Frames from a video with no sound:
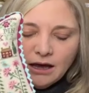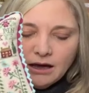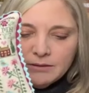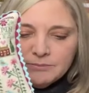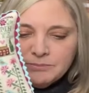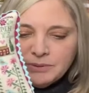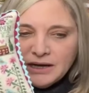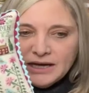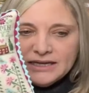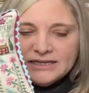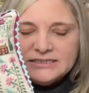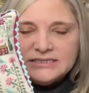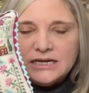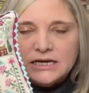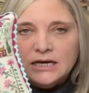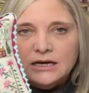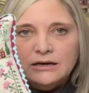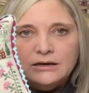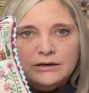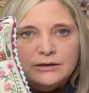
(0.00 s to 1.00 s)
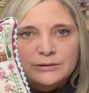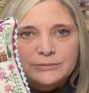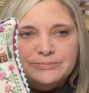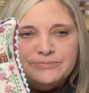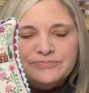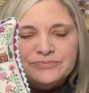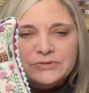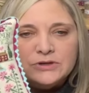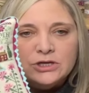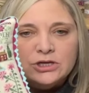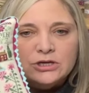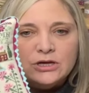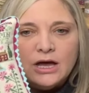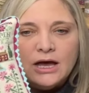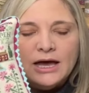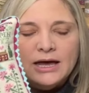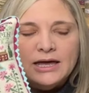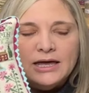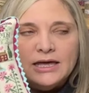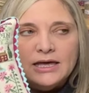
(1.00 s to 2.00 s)
but
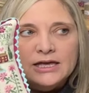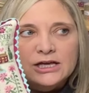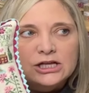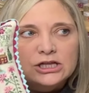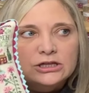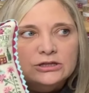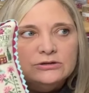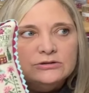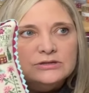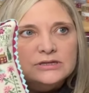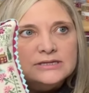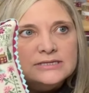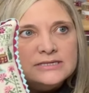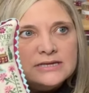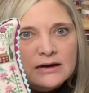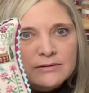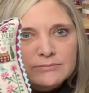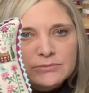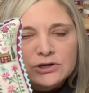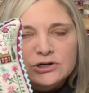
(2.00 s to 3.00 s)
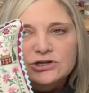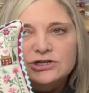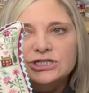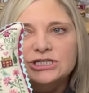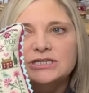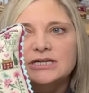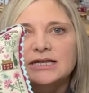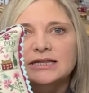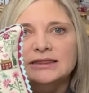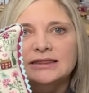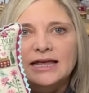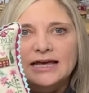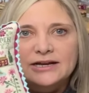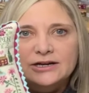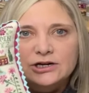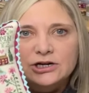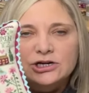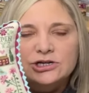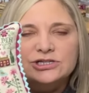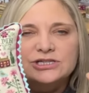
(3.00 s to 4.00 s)
I include numbers,
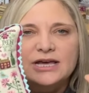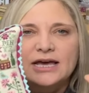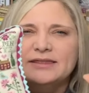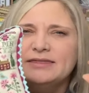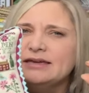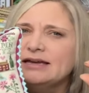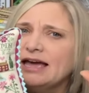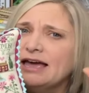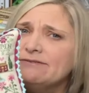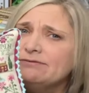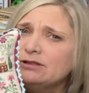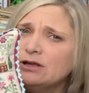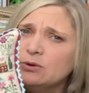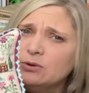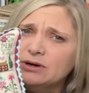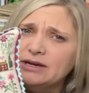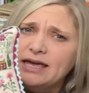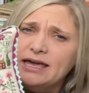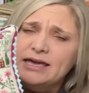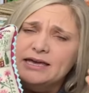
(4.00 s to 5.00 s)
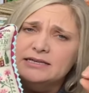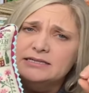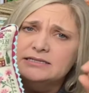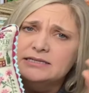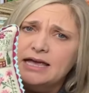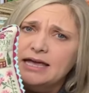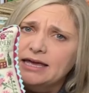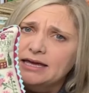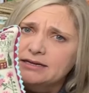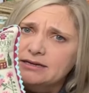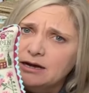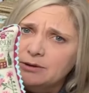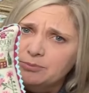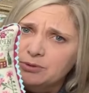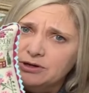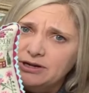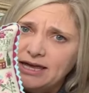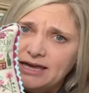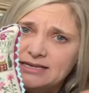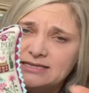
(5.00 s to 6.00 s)
letters. I think I have lowercase and
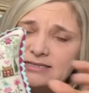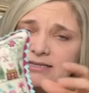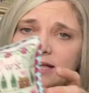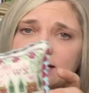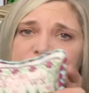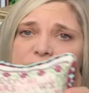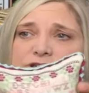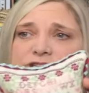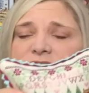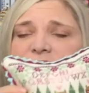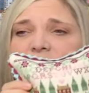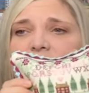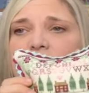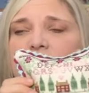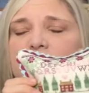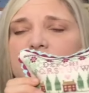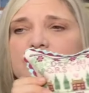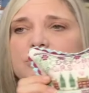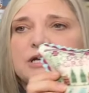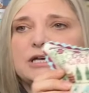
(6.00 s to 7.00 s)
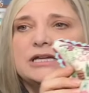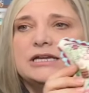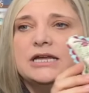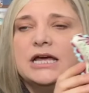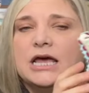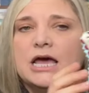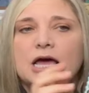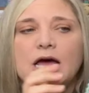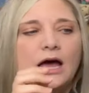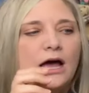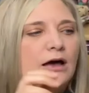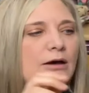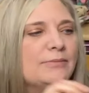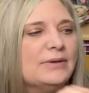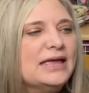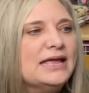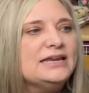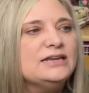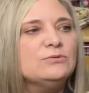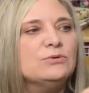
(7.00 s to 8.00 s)
uppercase letters included.
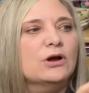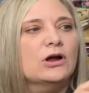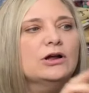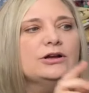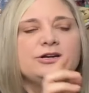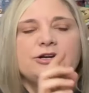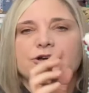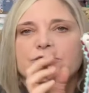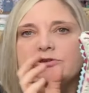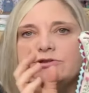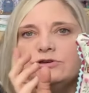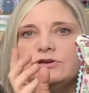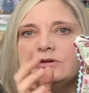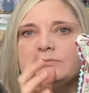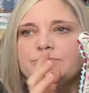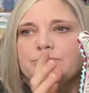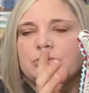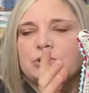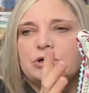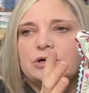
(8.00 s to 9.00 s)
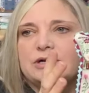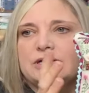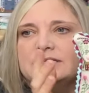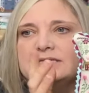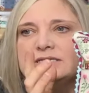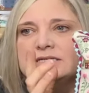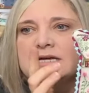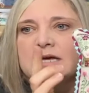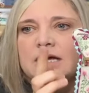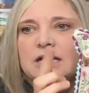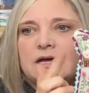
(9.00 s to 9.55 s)
Anywhere on here you could put